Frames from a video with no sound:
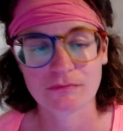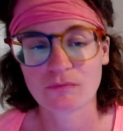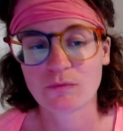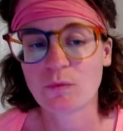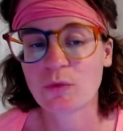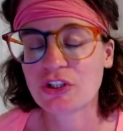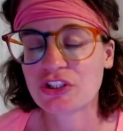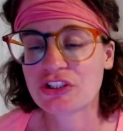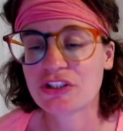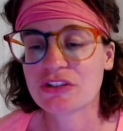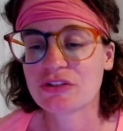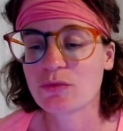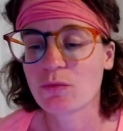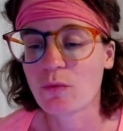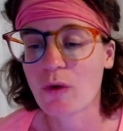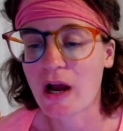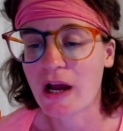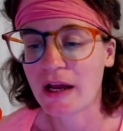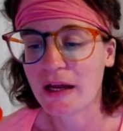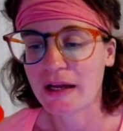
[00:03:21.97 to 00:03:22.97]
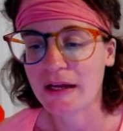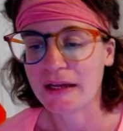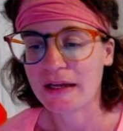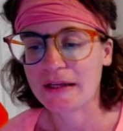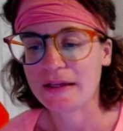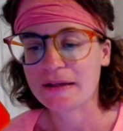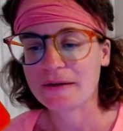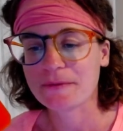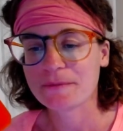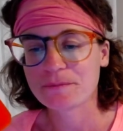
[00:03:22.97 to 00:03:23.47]
Which is
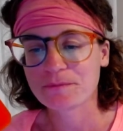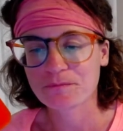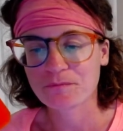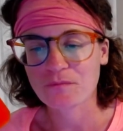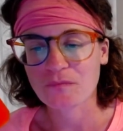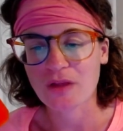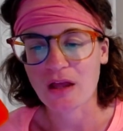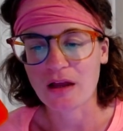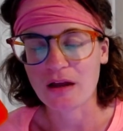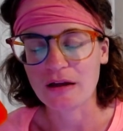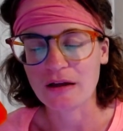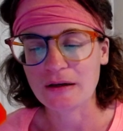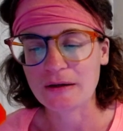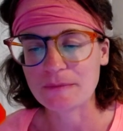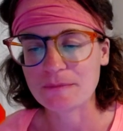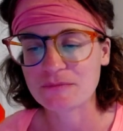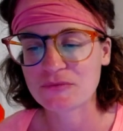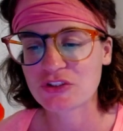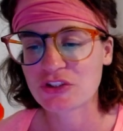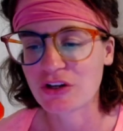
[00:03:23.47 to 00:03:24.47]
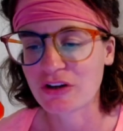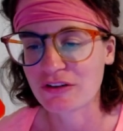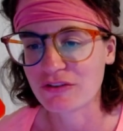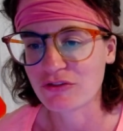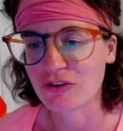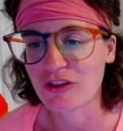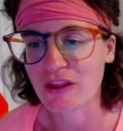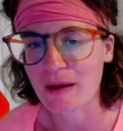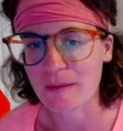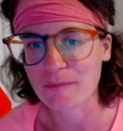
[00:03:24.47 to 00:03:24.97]
why, sorry
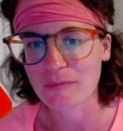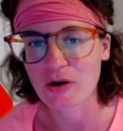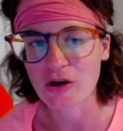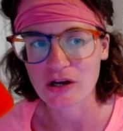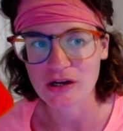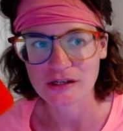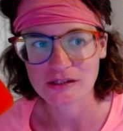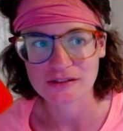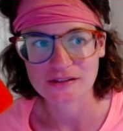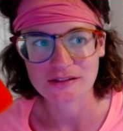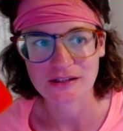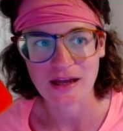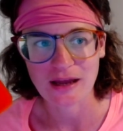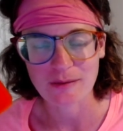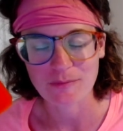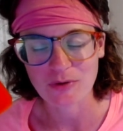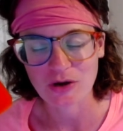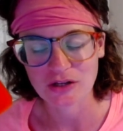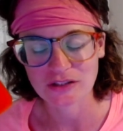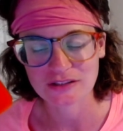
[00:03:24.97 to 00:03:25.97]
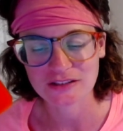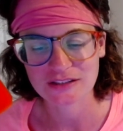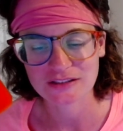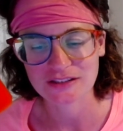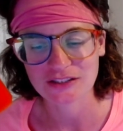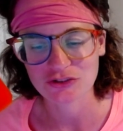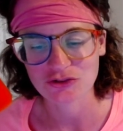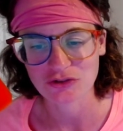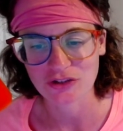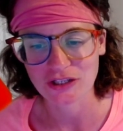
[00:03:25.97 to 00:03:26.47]
for that pause. I paused it
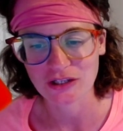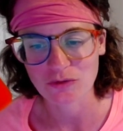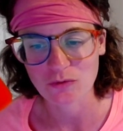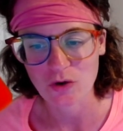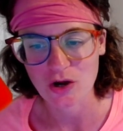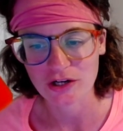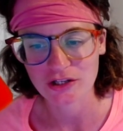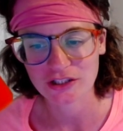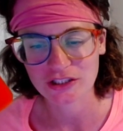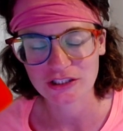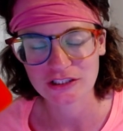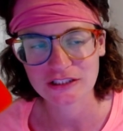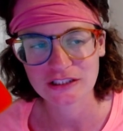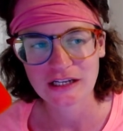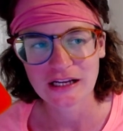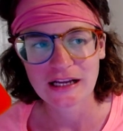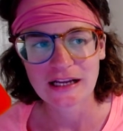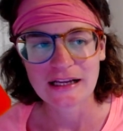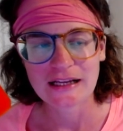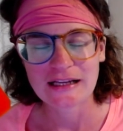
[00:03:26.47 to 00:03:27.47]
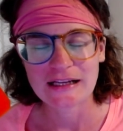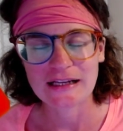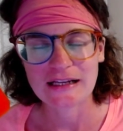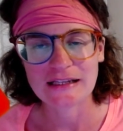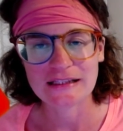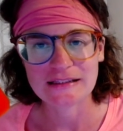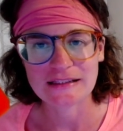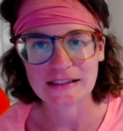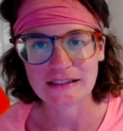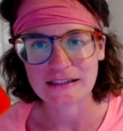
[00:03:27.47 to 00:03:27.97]
to drink water
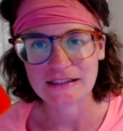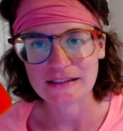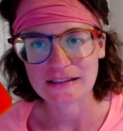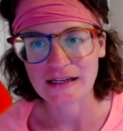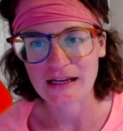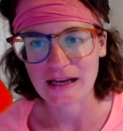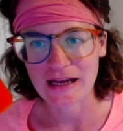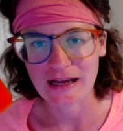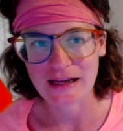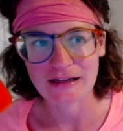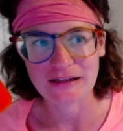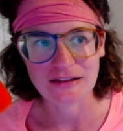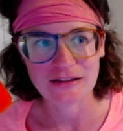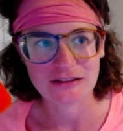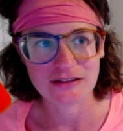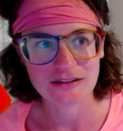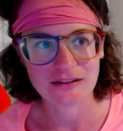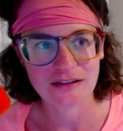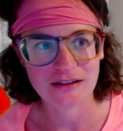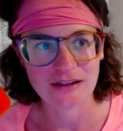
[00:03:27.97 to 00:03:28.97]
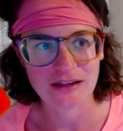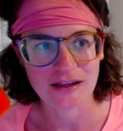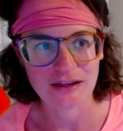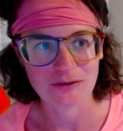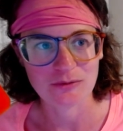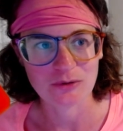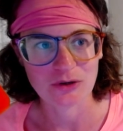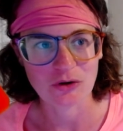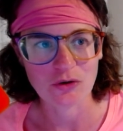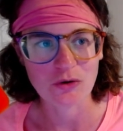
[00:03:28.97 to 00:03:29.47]
and then I
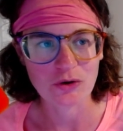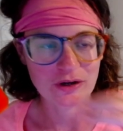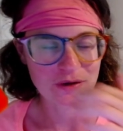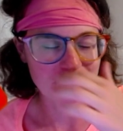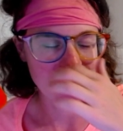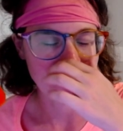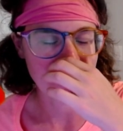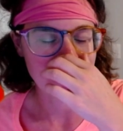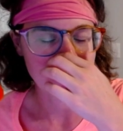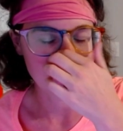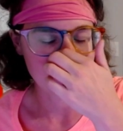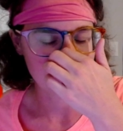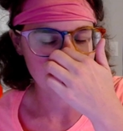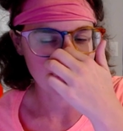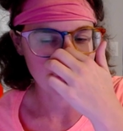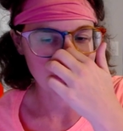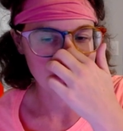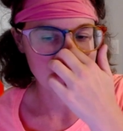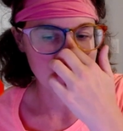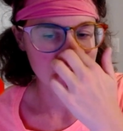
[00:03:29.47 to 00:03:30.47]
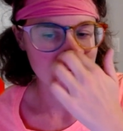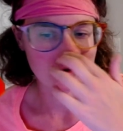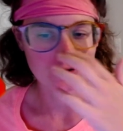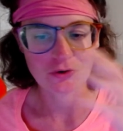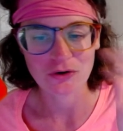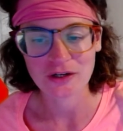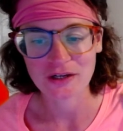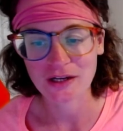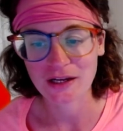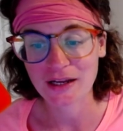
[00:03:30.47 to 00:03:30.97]
hit record, but I didn't know I hit
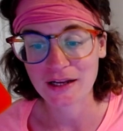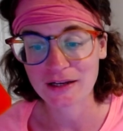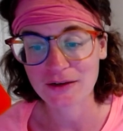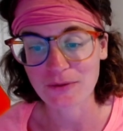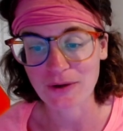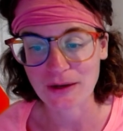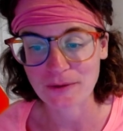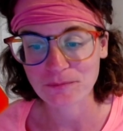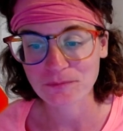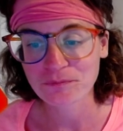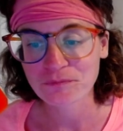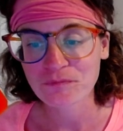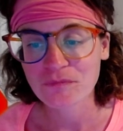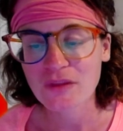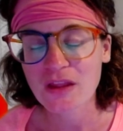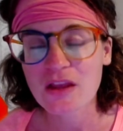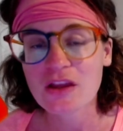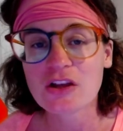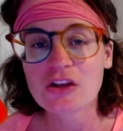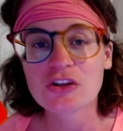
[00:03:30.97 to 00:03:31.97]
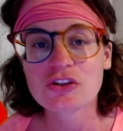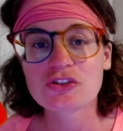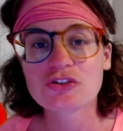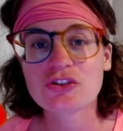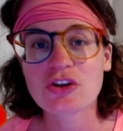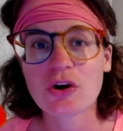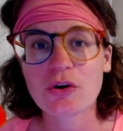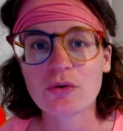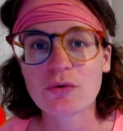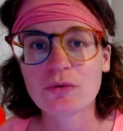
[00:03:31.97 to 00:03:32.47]
record. Anyway,
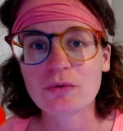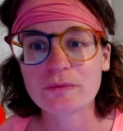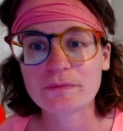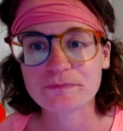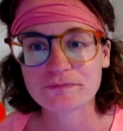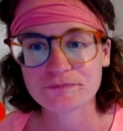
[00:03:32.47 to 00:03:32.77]
so